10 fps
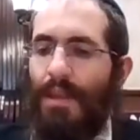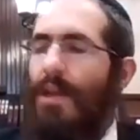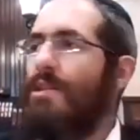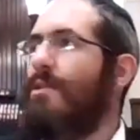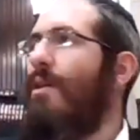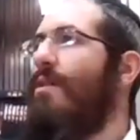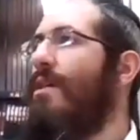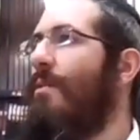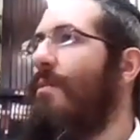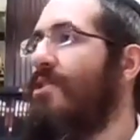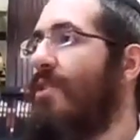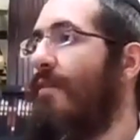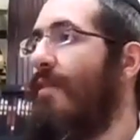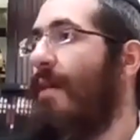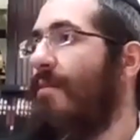so we're holding a
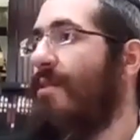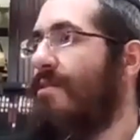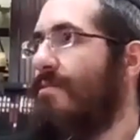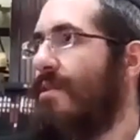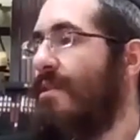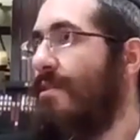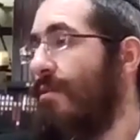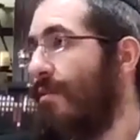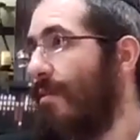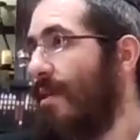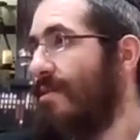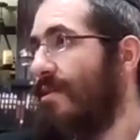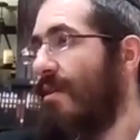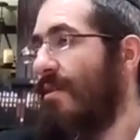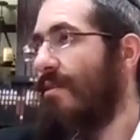page of Lamed. We're continuing from
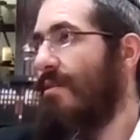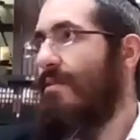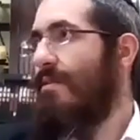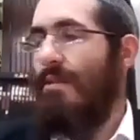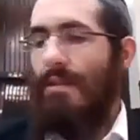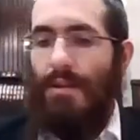yesterday. Yeah.